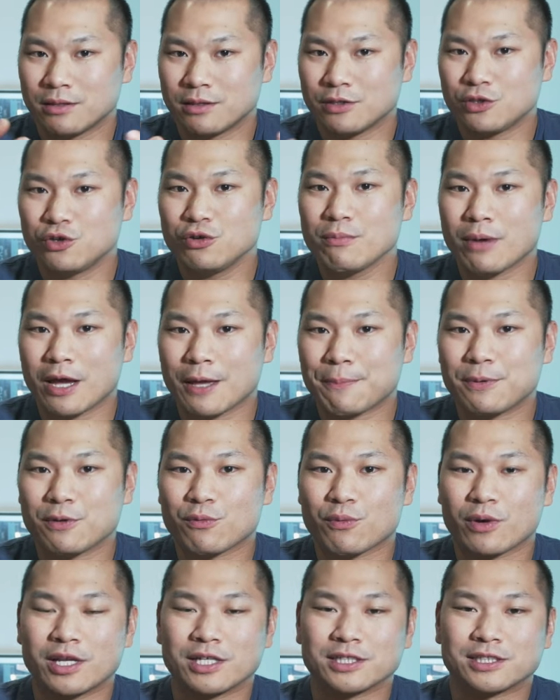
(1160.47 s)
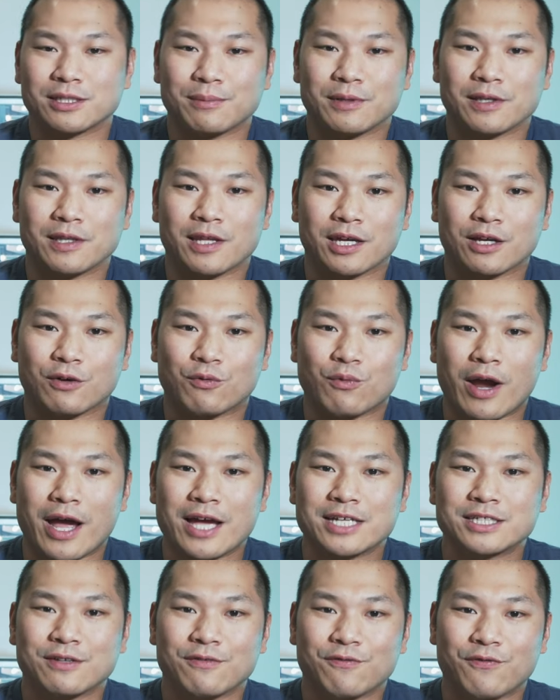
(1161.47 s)
you might be running something like a
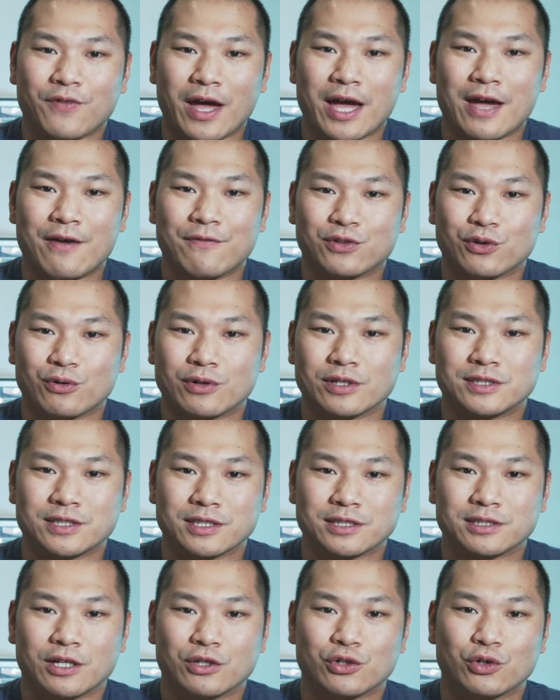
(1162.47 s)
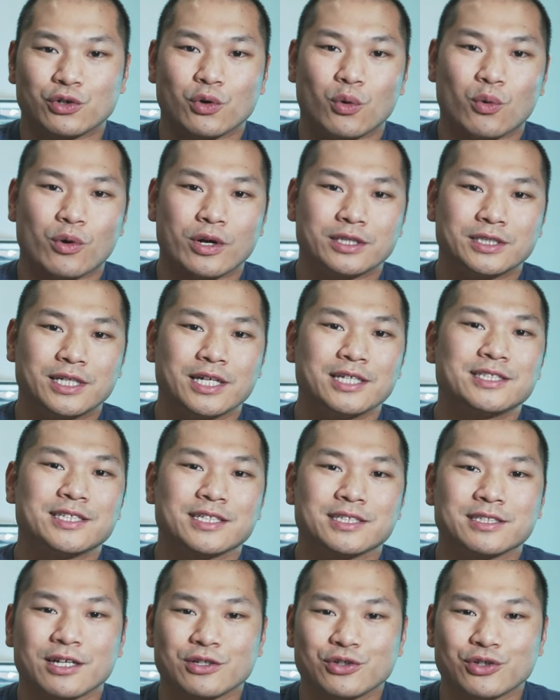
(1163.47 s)
Ryzen 5 3600 or a
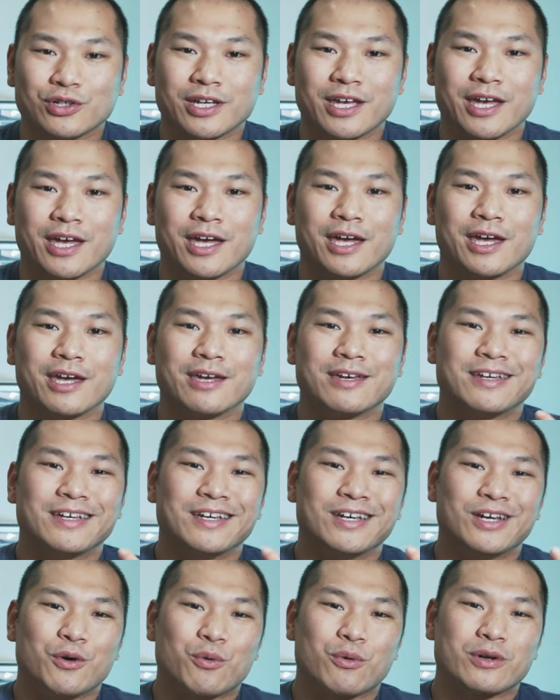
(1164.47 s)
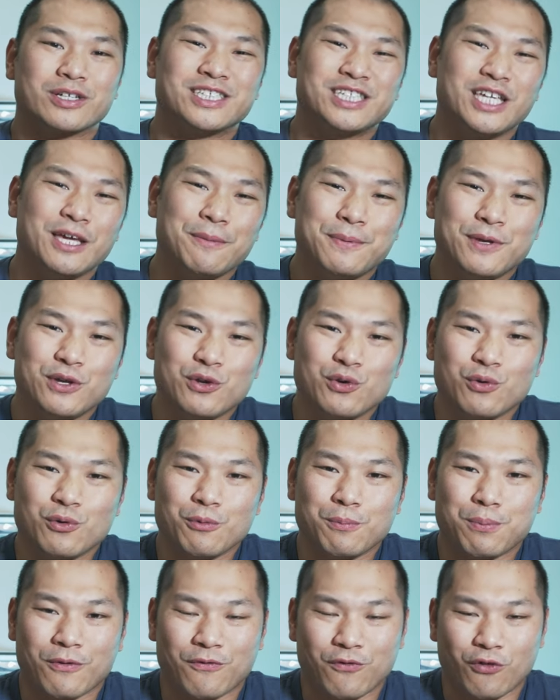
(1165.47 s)
10600K where
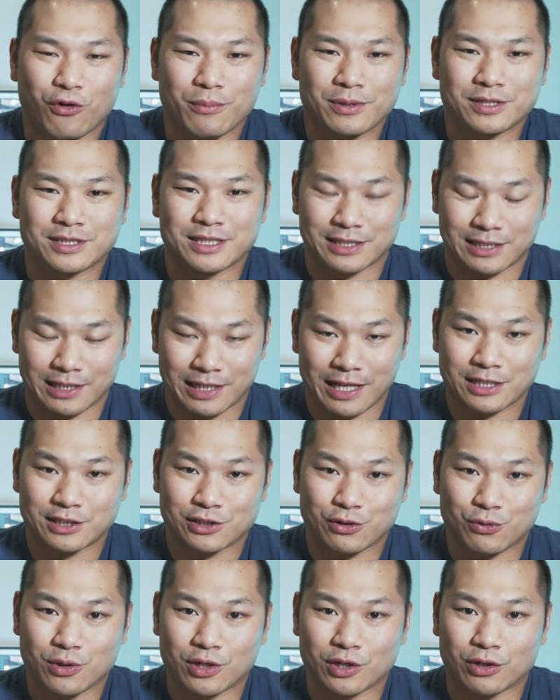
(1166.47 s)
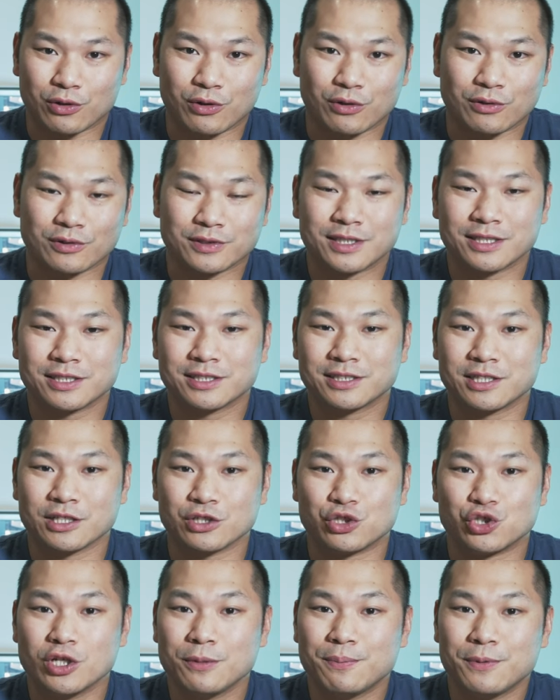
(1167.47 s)
CPU performance is less critical since the
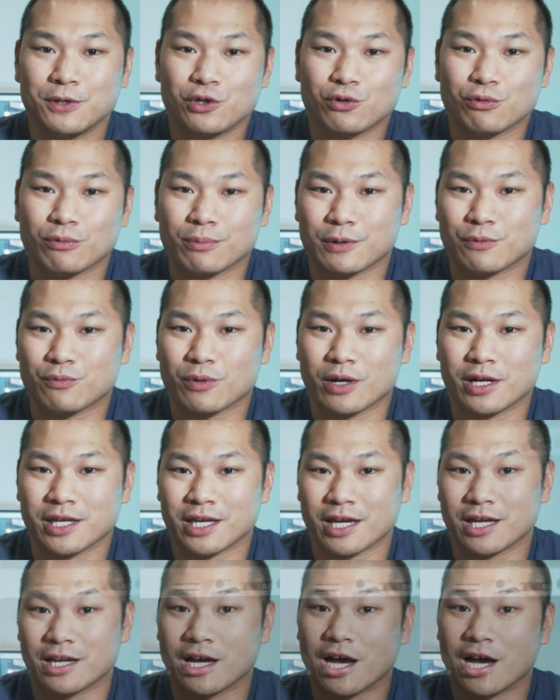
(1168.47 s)
GPU will be running at